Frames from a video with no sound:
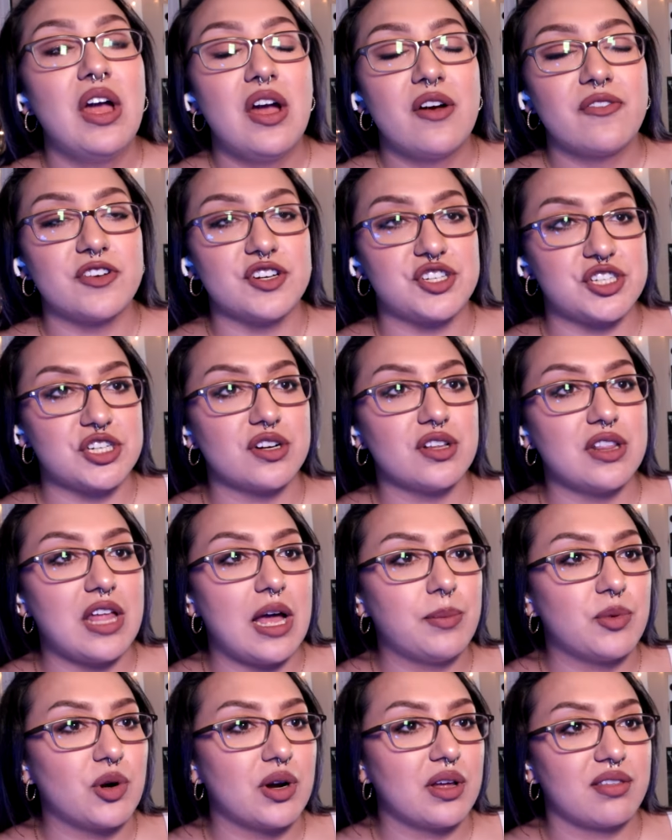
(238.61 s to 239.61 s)
For sure, a
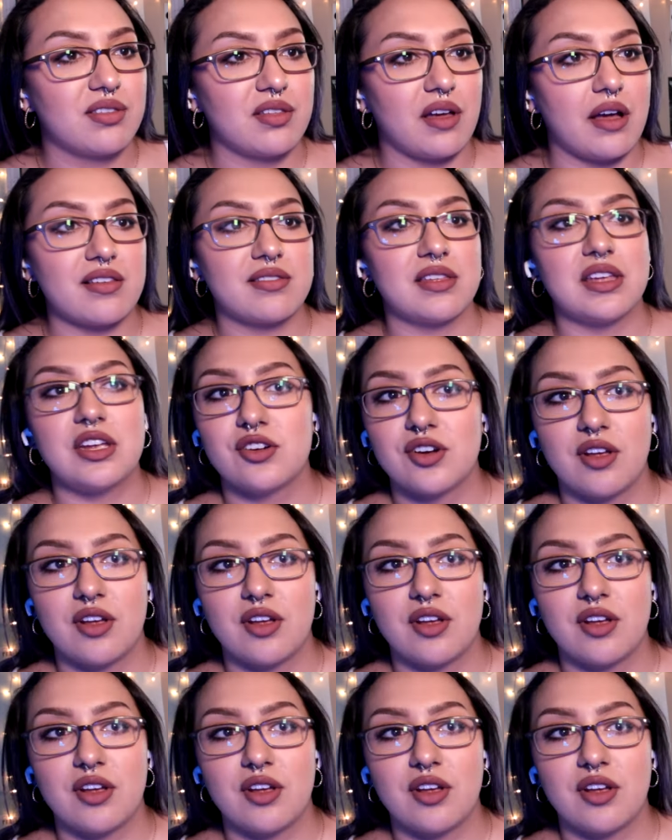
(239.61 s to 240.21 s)
lot more exhausting.